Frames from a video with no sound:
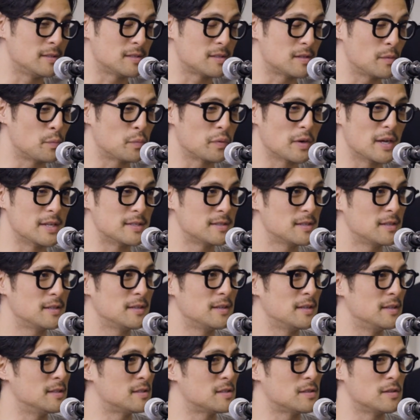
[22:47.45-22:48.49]
the present,
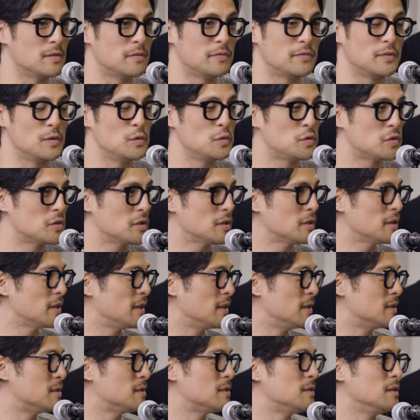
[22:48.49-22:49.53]
platform, it's the future.
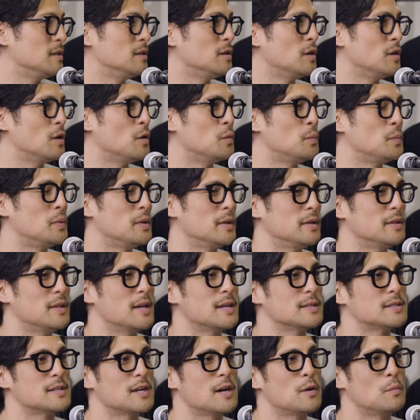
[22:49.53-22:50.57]
It's, you know,
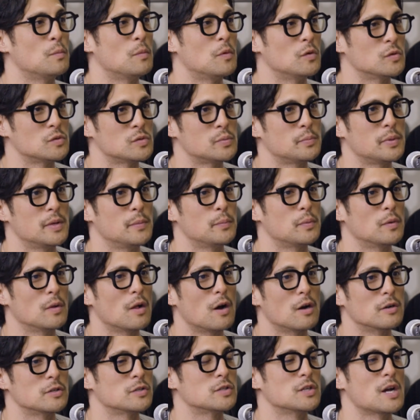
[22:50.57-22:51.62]
that's how most people
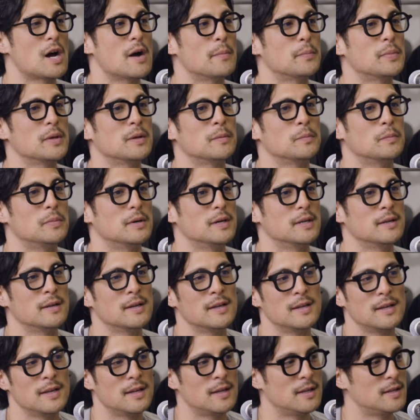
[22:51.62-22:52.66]
are shopping, but
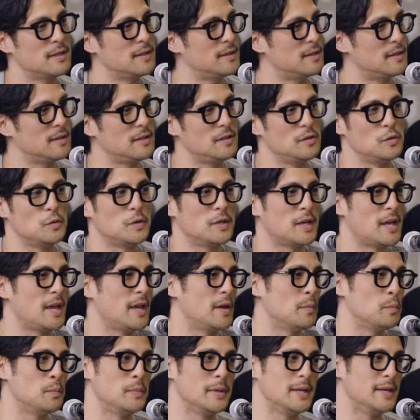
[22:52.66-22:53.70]
you
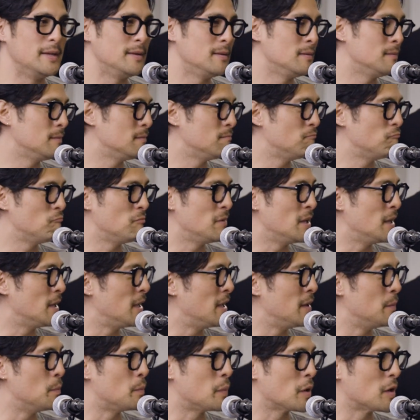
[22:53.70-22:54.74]
can't beat
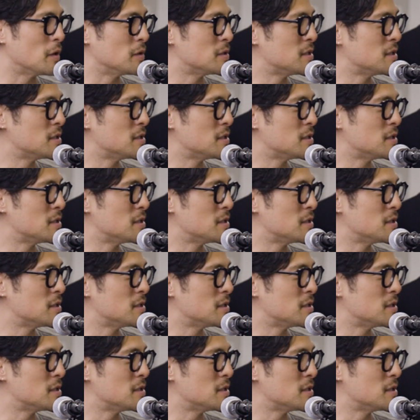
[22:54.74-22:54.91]
in person.